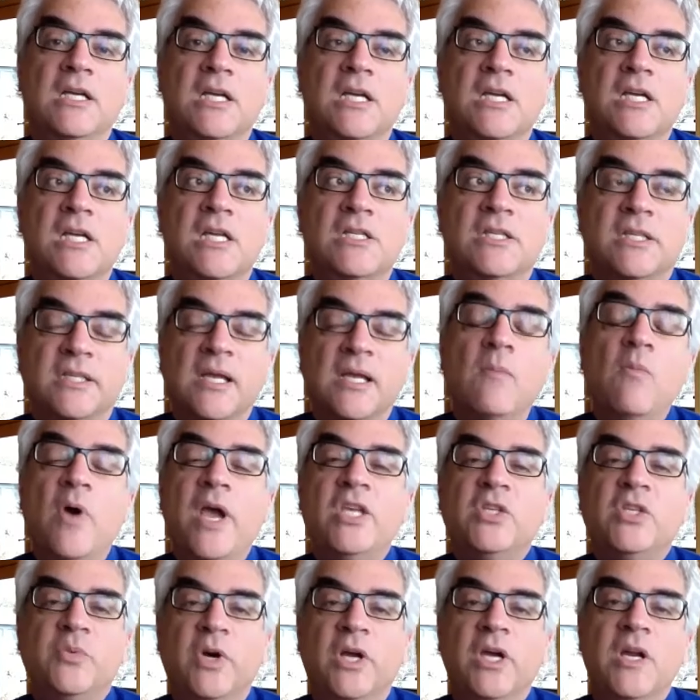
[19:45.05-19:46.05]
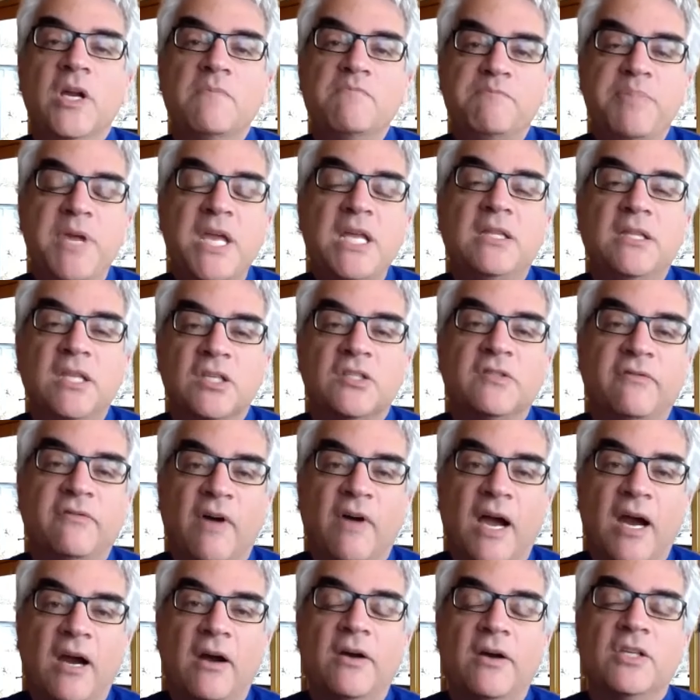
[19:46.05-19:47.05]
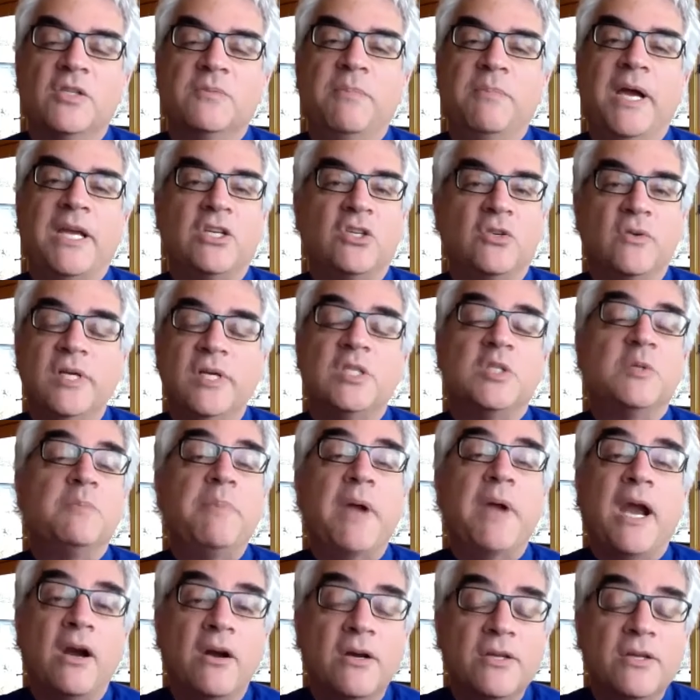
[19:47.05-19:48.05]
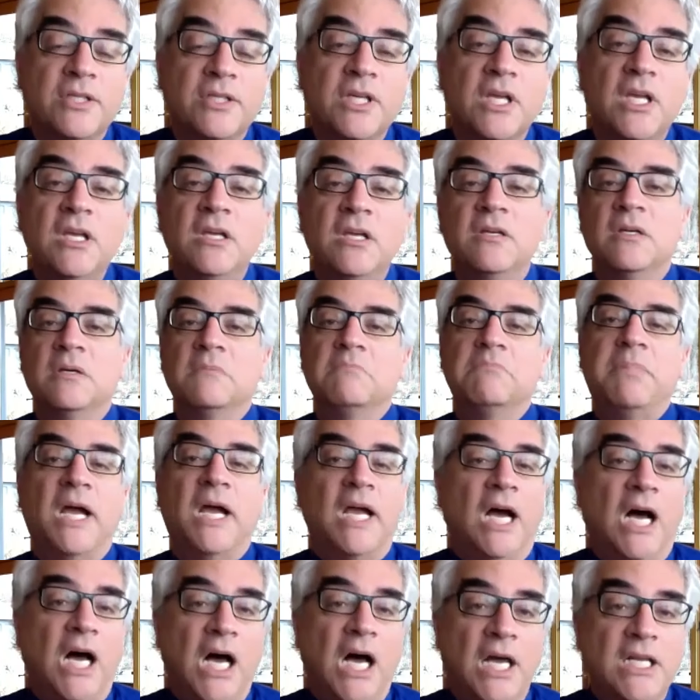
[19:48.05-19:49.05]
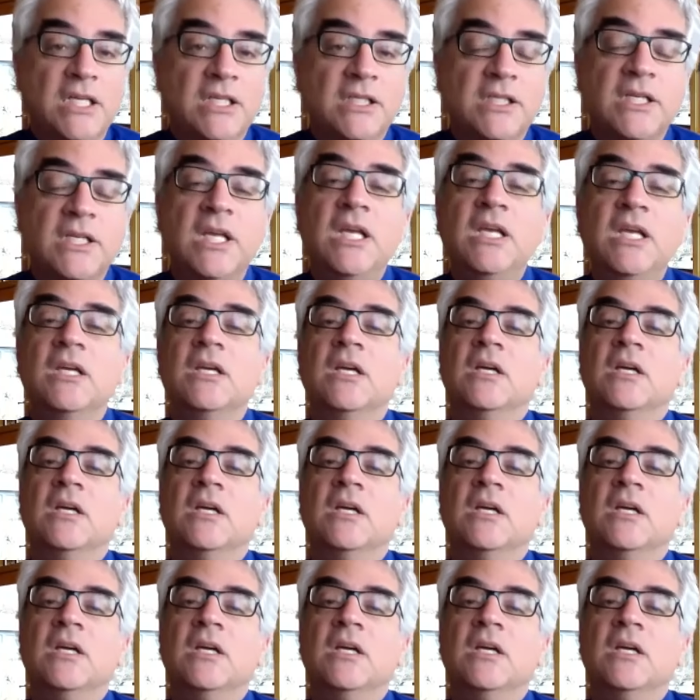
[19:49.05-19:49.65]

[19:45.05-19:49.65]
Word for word: In some ways, we're going to beat this virus by transparency, by honesty,